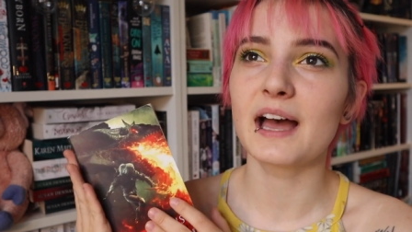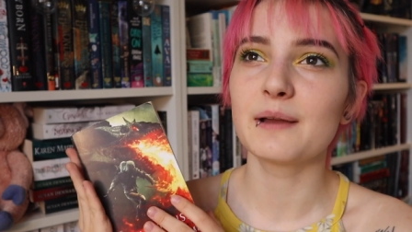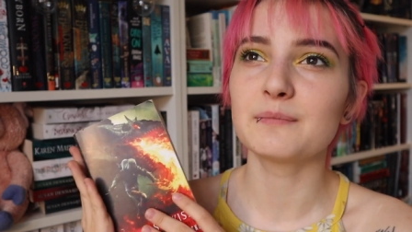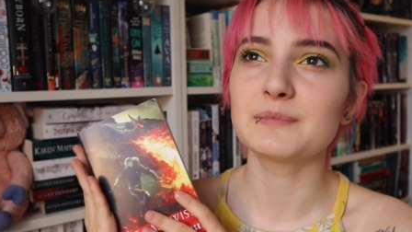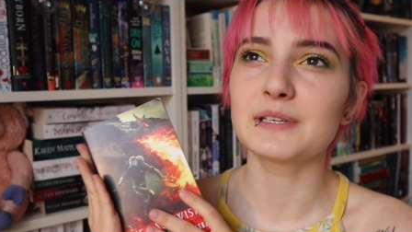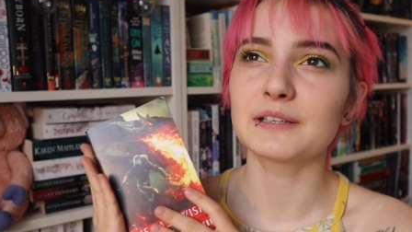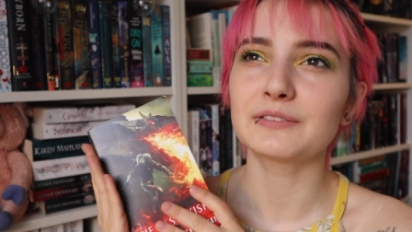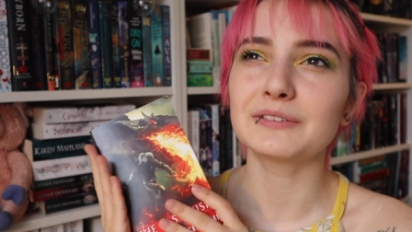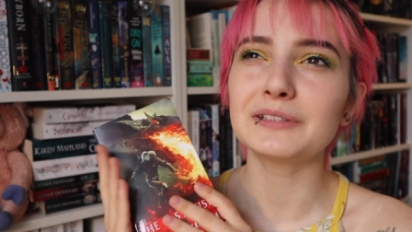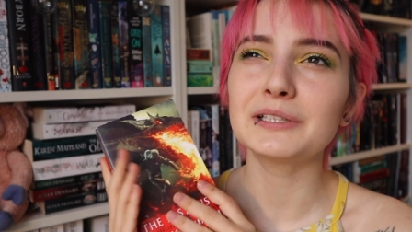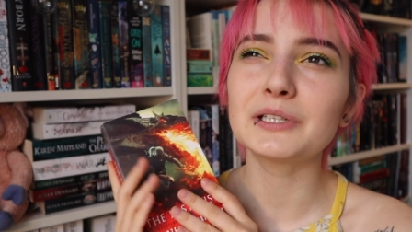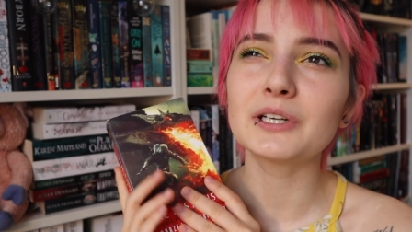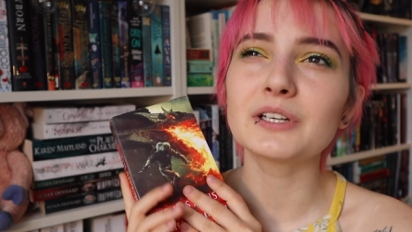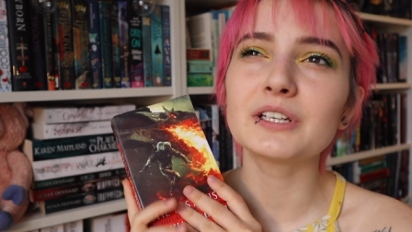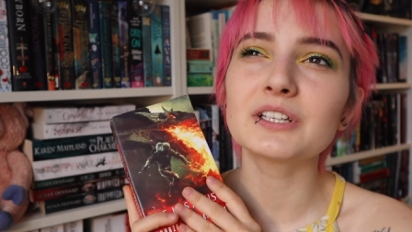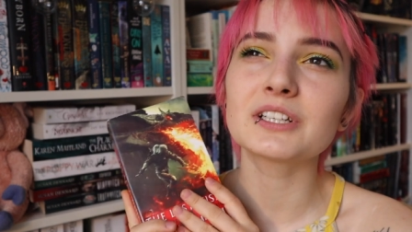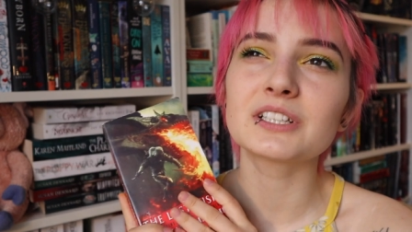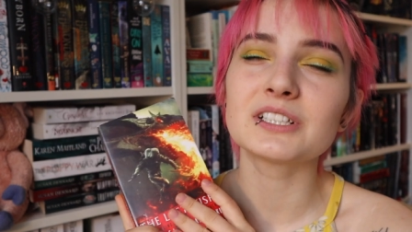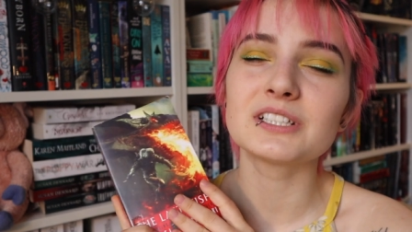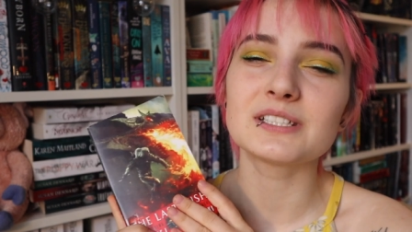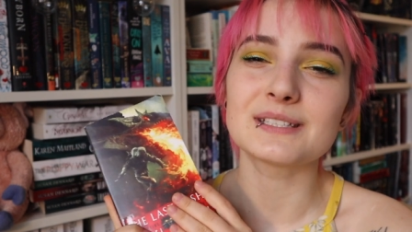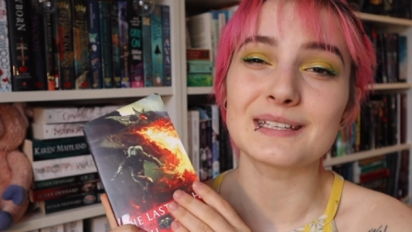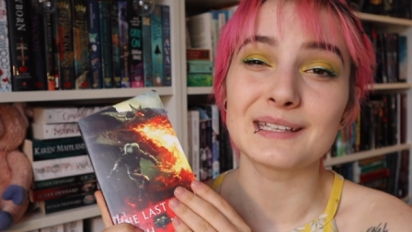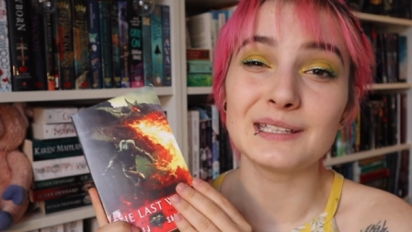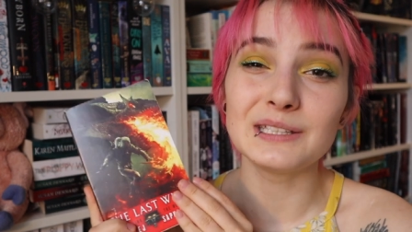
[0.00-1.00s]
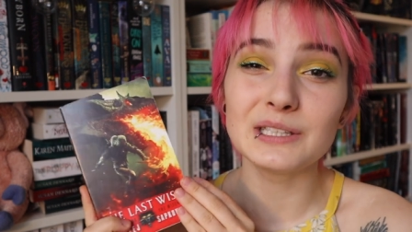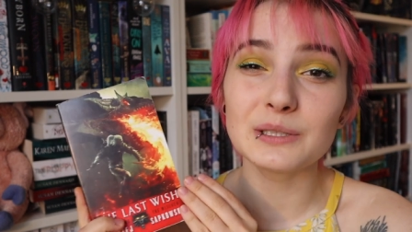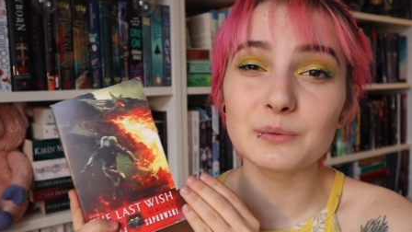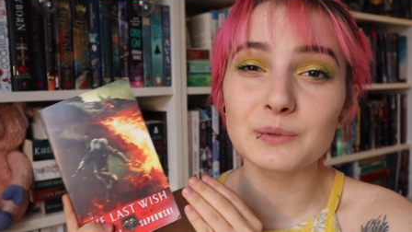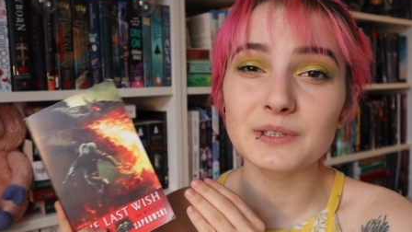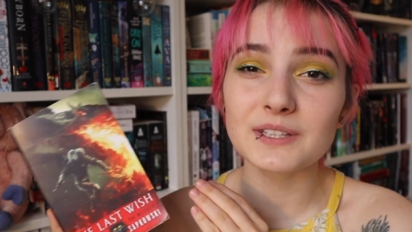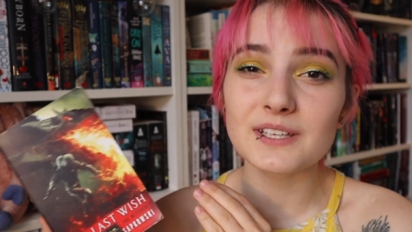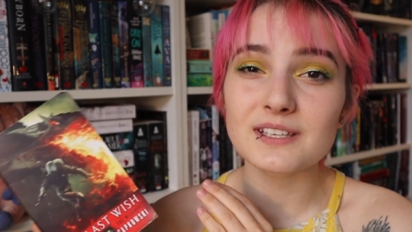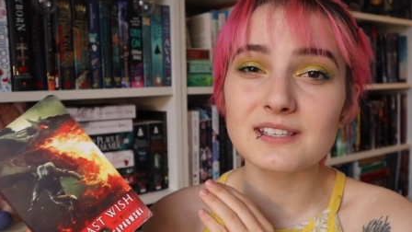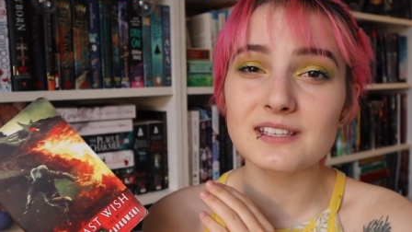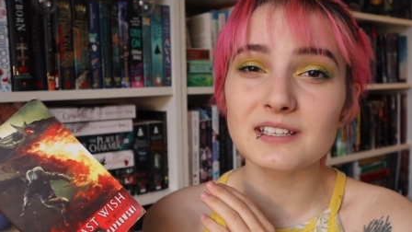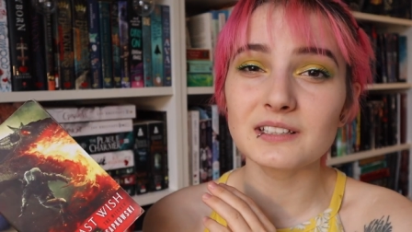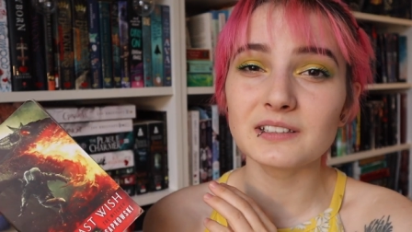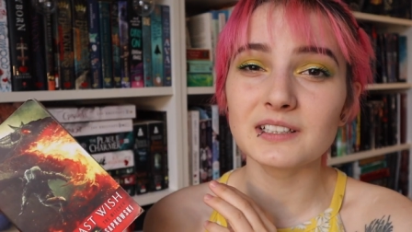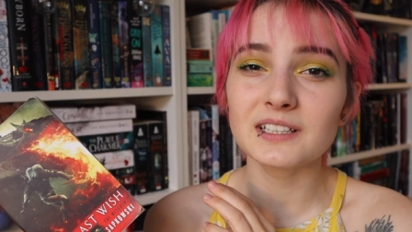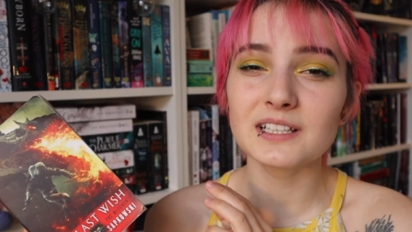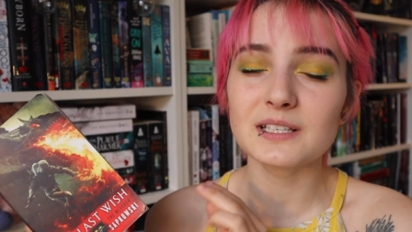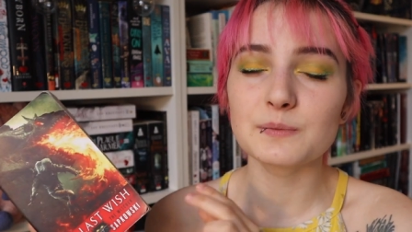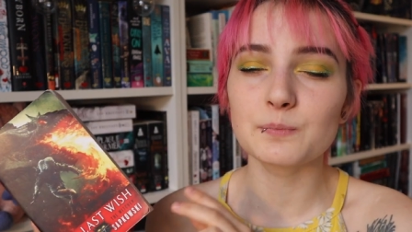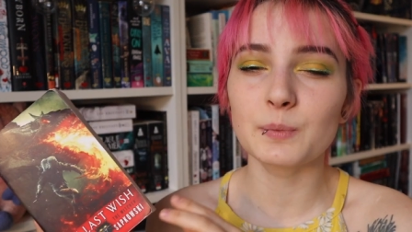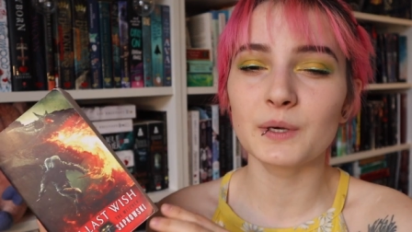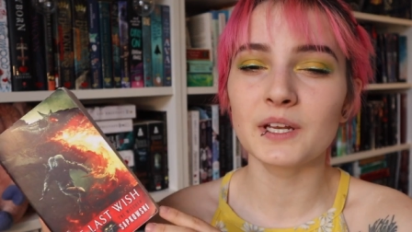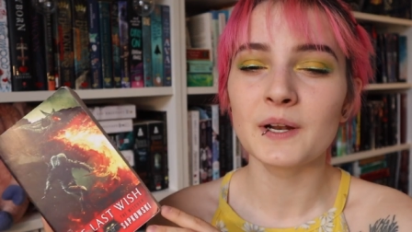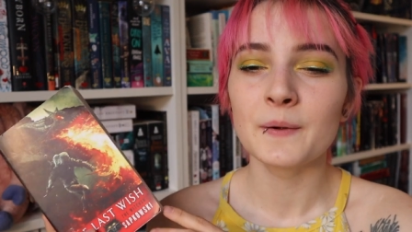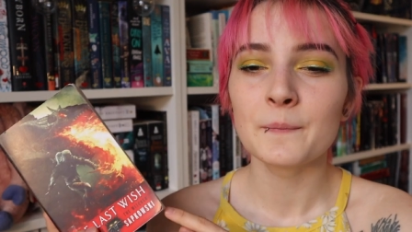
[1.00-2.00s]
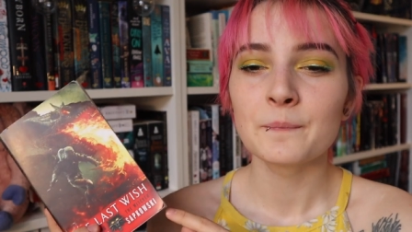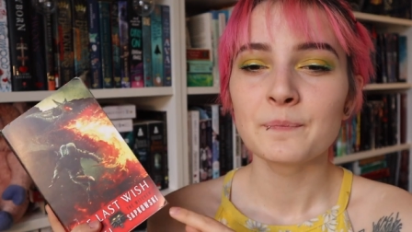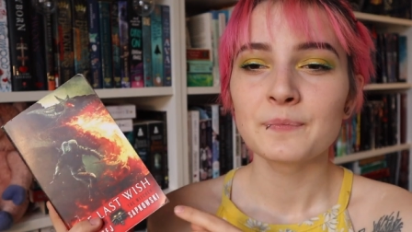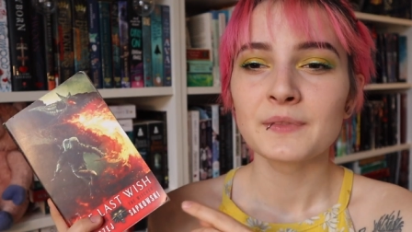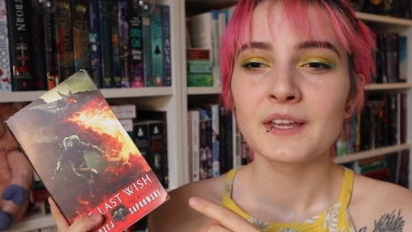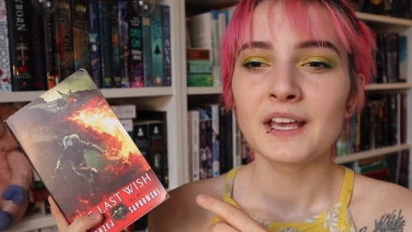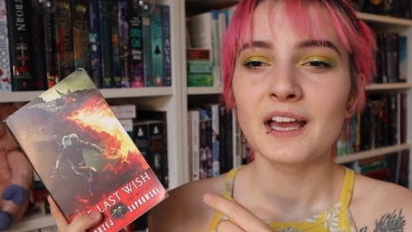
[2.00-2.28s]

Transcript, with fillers: I'm definitely going to continue with the series, but